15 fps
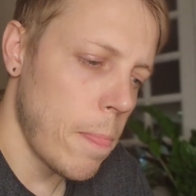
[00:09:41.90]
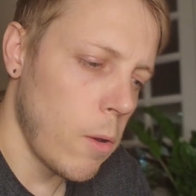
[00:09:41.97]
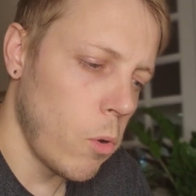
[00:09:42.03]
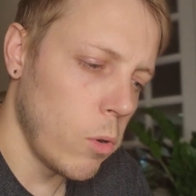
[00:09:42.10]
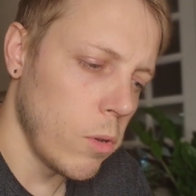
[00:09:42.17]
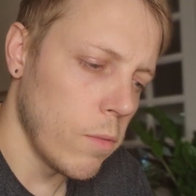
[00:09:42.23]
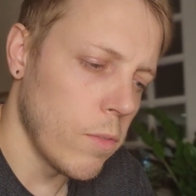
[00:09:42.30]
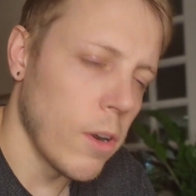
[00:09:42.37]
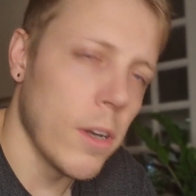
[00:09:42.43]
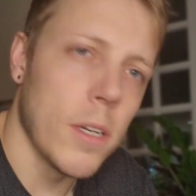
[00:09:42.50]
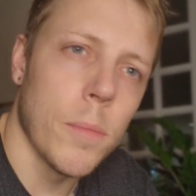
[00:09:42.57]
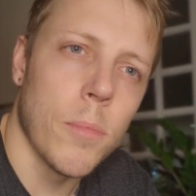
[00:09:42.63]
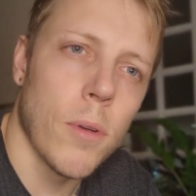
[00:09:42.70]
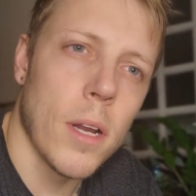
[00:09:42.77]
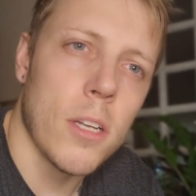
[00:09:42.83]
or you're very
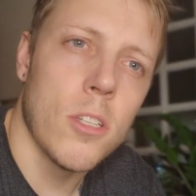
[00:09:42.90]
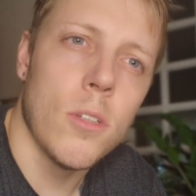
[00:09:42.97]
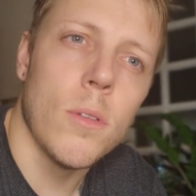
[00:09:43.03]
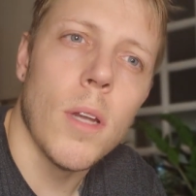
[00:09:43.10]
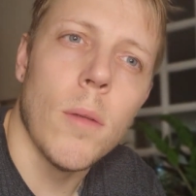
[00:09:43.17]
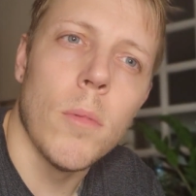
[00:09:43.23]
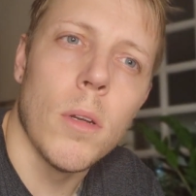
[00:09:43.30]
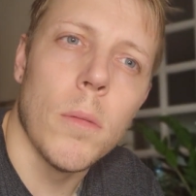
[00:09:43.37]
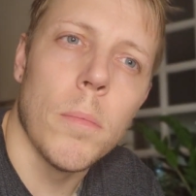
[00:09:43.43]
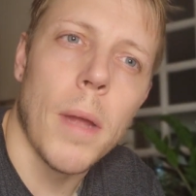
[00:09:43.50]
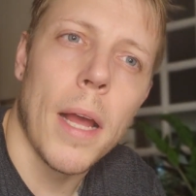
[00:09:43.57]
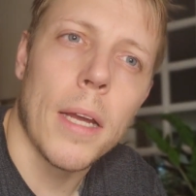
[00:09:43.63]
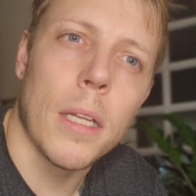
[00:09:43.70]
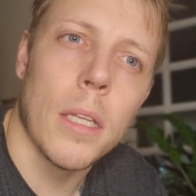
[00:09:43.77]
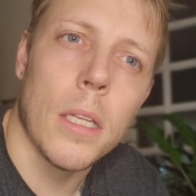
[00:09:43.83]
depressed, you don't look
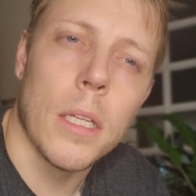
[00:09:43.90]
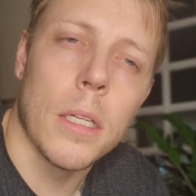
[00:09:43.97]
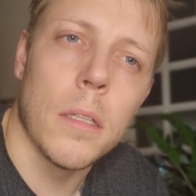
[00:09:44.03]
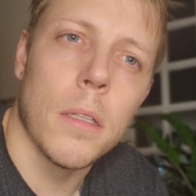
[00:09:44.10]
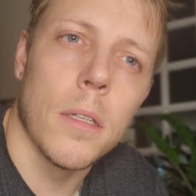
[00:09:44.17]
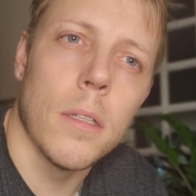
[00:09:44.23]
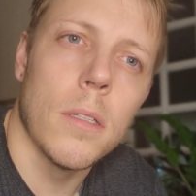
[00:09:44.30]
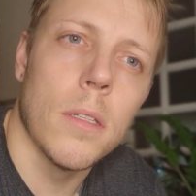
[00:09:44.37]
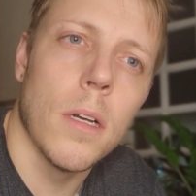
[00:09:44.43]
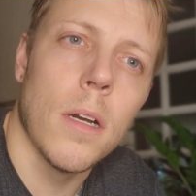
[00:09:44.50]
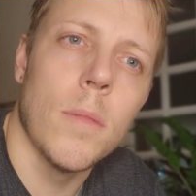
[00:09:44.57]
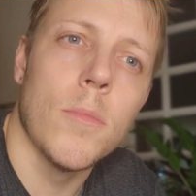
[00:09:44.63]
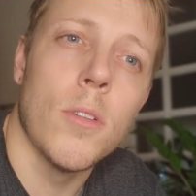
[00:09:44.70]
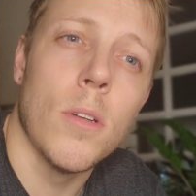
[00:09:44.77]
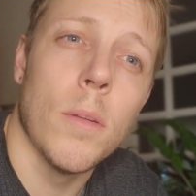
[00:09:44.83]
back and think of the good
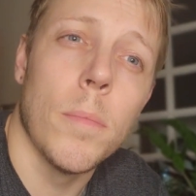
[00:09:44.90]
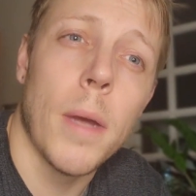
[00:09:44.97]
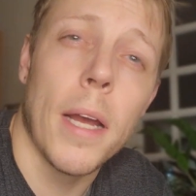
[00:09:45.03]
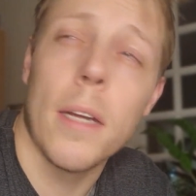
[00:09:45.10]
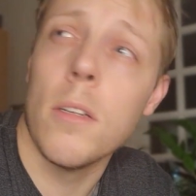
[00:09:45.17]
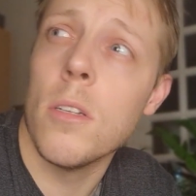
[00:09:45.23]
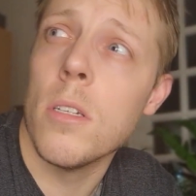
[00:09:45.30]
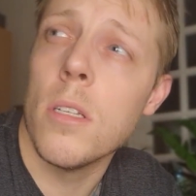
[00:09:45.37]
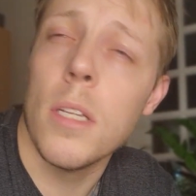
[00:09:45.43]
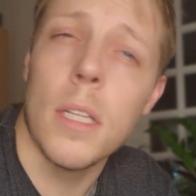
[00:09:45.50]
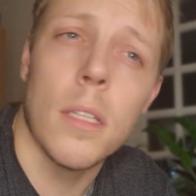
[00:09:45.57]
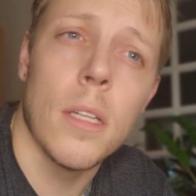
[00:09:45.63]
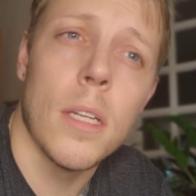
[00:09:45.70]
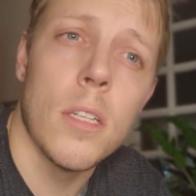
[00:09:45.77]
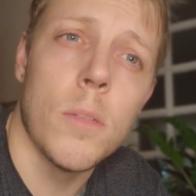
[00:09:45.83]
times. You look back and just think
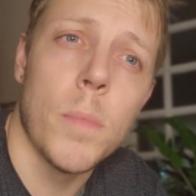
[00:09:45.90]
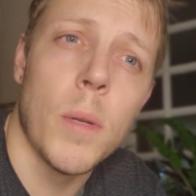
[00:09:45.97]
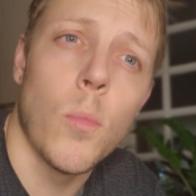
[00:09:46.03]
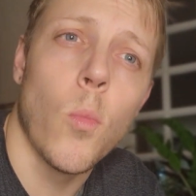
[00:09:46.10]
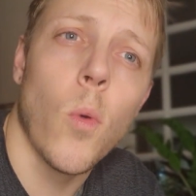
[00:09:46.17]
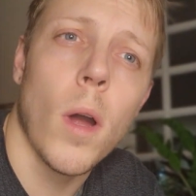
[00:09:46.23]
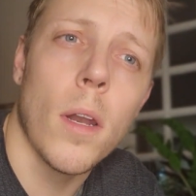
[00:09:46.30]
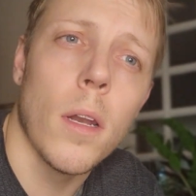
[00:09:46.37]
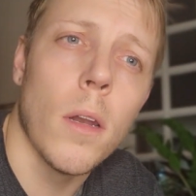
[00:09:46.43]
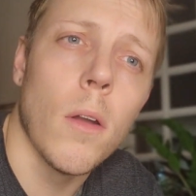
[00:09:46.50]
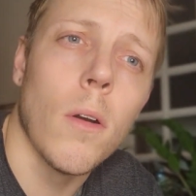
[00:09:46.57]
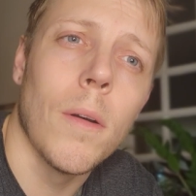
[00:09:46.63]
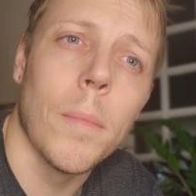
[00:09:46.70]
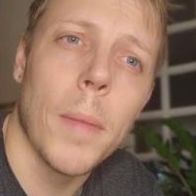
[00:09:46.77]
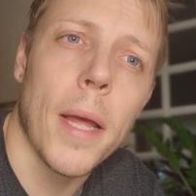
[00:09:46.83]
that it's been one
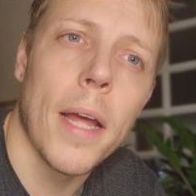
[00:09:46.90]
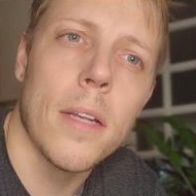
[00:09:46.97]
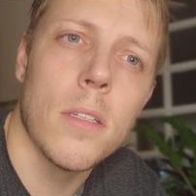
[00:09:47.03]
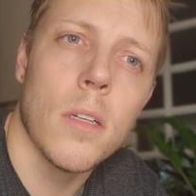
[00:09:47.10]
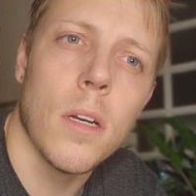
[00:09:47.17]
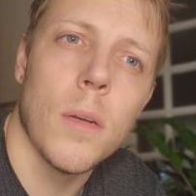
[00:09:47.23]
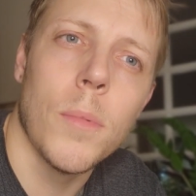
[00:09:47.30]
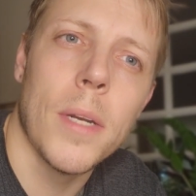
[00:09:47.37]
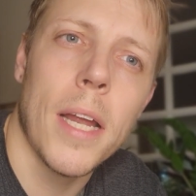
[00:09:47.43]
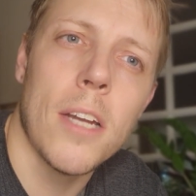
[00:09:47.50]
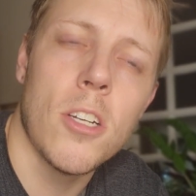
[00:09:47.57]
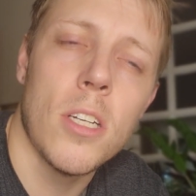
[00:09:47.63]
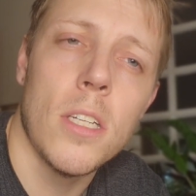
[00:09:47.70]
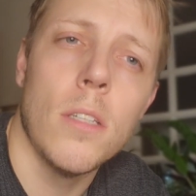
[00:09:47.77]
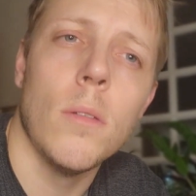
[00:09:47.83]
long bad time. And
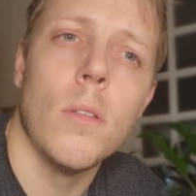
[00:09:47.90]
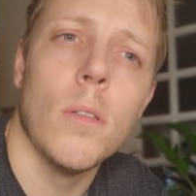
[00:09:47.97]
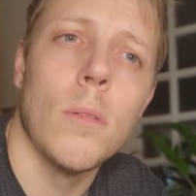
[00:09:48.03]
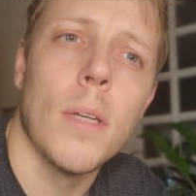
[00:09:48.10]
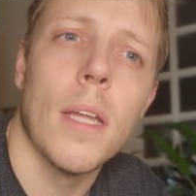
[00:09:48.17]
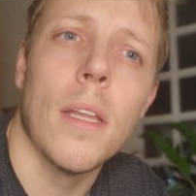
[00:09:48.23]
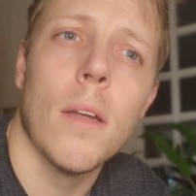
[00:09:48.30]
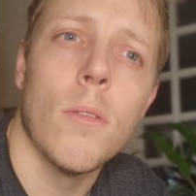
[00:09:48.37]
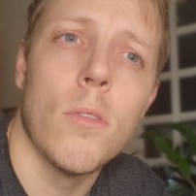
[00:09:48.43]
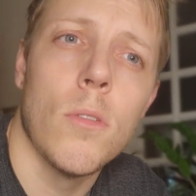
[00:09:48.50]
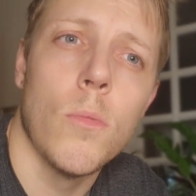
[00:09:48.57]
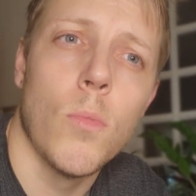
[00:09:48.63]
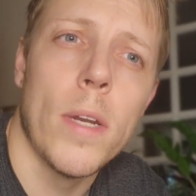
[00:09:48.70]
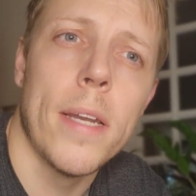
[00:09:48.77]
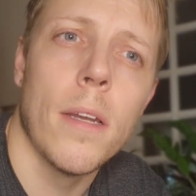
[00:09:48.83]
actually you do get those
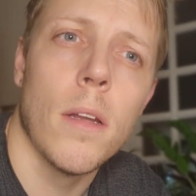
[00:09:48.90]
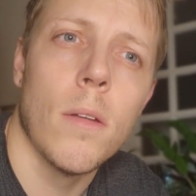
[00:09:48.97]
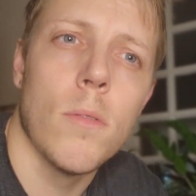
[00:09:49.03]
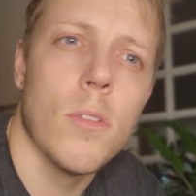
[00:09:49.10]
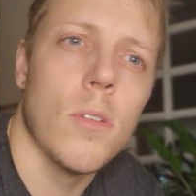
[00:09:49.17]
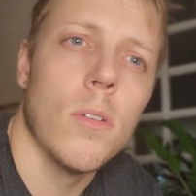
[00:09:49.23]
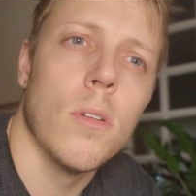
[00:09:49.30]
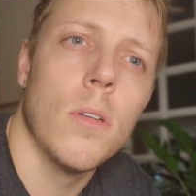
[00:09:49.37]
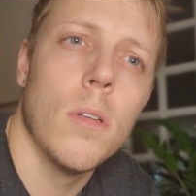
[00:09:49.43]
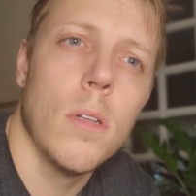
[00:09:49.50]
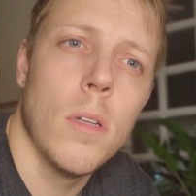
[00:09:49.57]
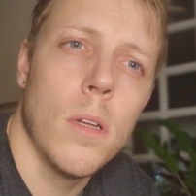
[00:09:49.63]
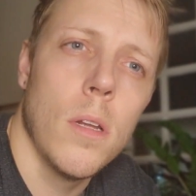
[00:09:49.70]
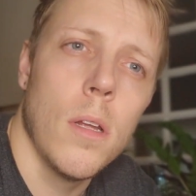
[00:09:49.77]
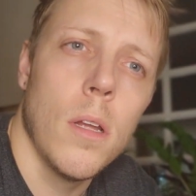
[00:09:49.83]
windows
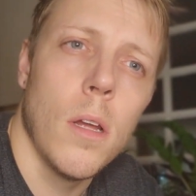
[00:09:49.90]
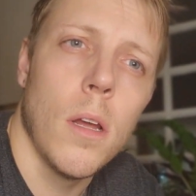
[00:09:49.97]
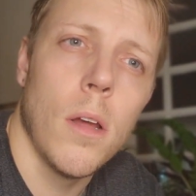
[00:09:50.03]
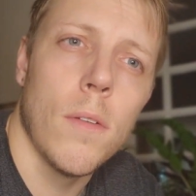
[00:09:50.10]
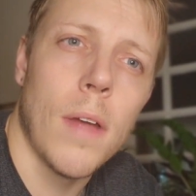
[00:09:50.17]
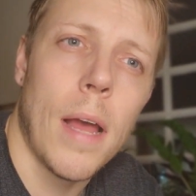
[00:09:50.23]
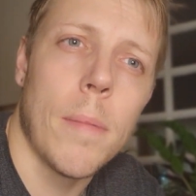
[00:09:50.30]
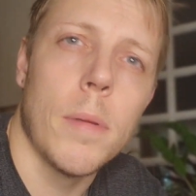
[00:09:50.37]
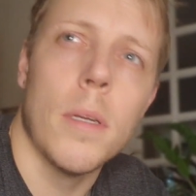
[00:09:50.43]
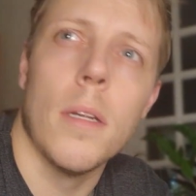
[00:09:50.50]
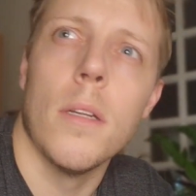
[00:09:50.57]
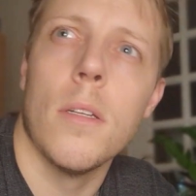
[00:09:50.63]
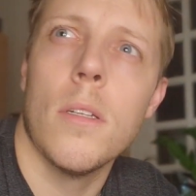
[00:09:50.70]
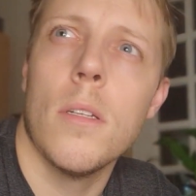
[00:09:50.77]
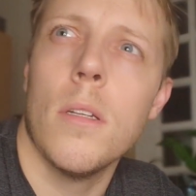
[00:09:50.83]
of
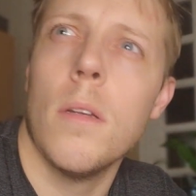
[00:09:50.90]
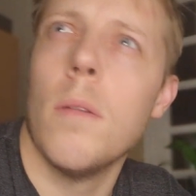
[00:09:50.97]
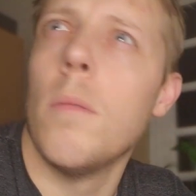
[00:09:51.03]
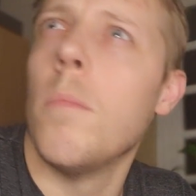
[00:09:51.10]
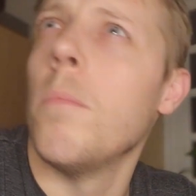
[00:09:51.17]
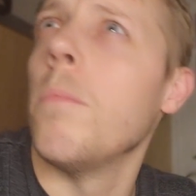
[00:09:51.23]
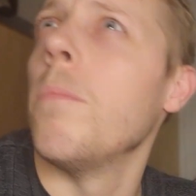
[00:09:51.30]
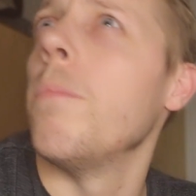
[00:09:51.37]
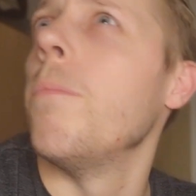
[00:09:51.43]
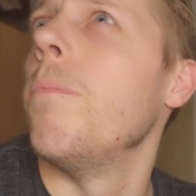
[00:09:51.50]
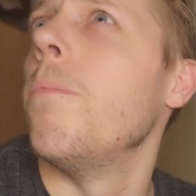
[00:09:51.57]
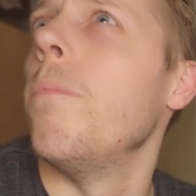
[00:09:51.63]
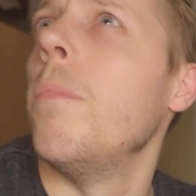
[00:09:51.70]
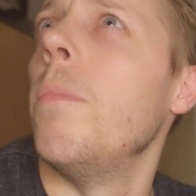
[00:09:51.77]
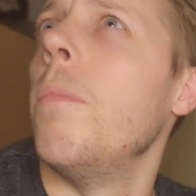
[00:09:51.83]
happiness
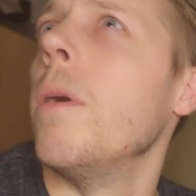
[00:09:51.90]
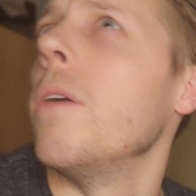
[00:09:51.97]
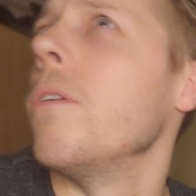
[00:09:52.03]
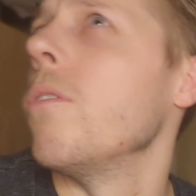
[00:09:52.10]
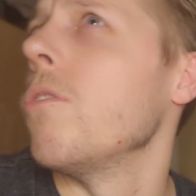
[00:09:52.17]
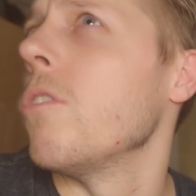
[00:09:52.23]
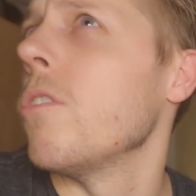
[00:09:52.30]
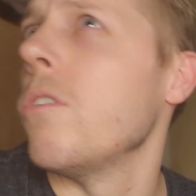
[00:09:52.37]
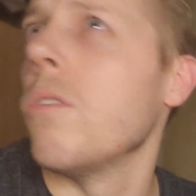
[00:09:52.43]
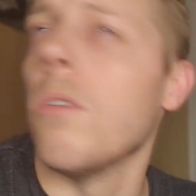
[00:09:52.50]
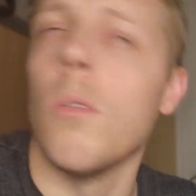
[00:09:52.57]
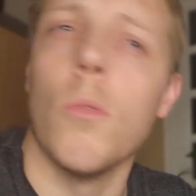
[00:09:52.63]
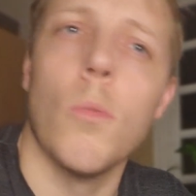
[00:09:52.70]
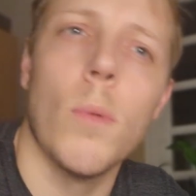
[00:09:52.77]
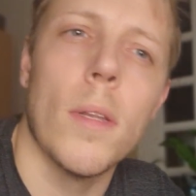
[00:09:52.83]
but you're just not
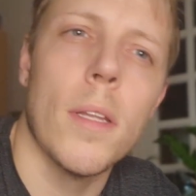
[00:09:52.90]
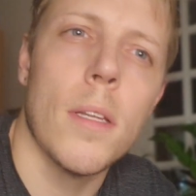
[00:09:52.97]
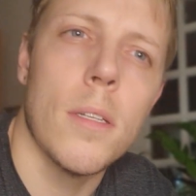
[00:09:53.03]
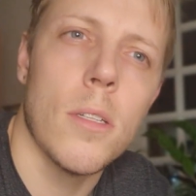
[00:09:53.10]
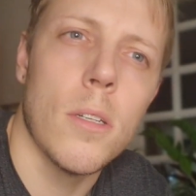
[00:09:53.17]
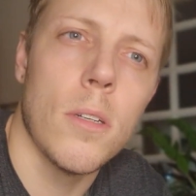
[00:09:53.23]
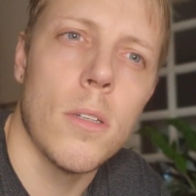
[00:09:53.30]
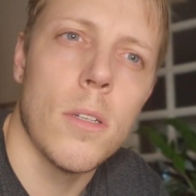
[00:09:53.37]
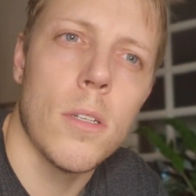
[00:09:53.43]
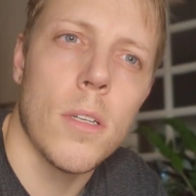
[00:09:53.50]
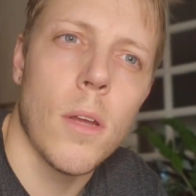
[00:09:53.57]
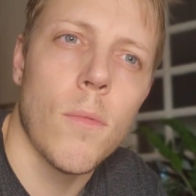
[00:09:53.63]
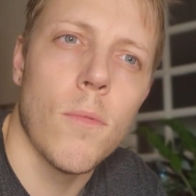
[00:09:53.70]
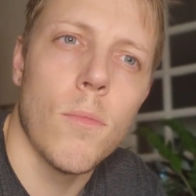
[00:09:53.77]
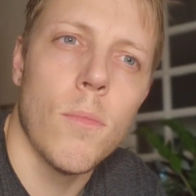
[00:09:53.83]
all with it, so you just
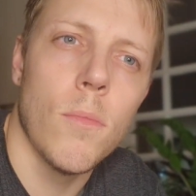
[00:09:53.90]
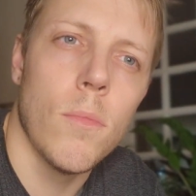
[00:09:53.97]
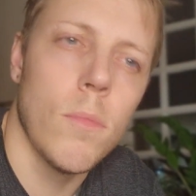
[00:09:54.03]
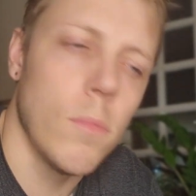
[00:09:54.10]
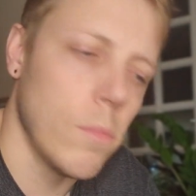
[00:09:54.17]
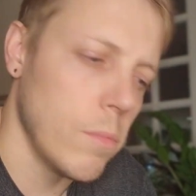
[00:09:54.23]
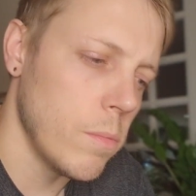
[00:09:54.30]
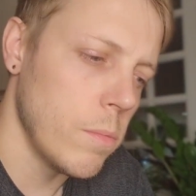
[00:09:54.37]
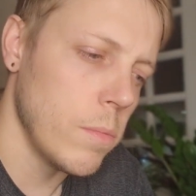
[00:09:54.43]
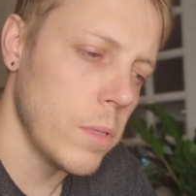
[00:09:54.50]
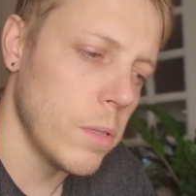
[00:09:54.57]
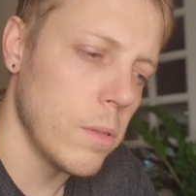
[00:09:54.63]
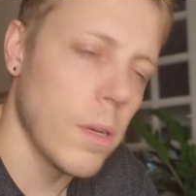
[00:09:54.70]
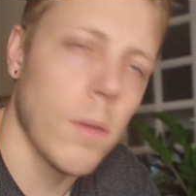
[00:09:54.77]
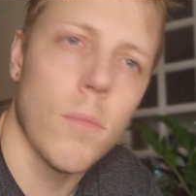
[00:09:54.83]
don't
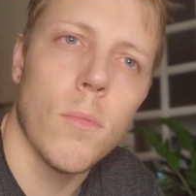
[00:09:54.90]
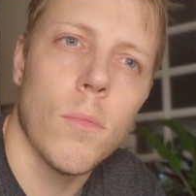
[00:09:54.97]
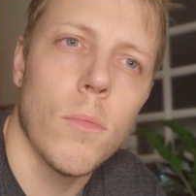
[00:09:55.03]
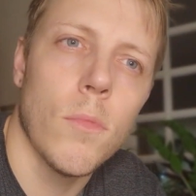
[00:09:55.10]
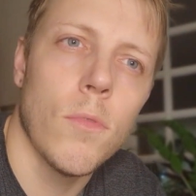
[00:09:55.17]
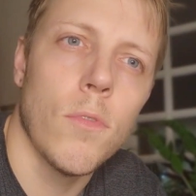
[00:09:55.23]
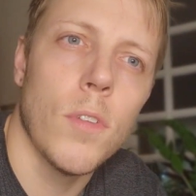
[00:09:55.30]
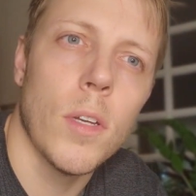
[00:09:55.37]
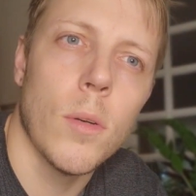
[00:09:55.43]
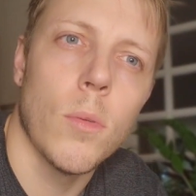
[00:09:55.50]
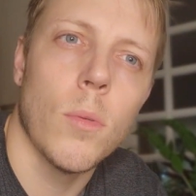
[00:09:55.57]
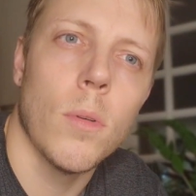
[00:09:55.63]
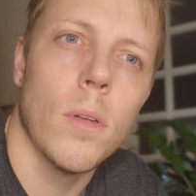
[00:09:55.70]
you don't feel